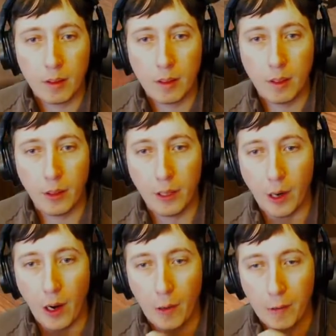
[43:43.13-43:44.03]
Oh, they're
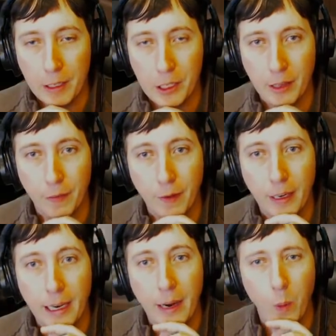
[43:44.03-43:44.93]
all rushing the front
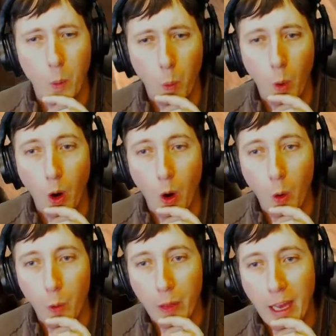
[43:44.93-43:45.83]
now.
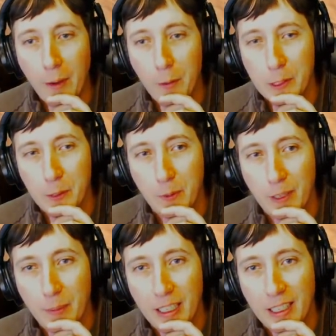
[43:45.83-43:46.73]
Whoa, that was a
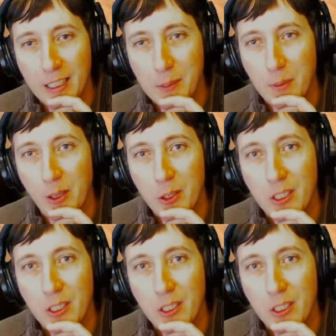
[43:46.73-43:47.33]
pretty big explosion.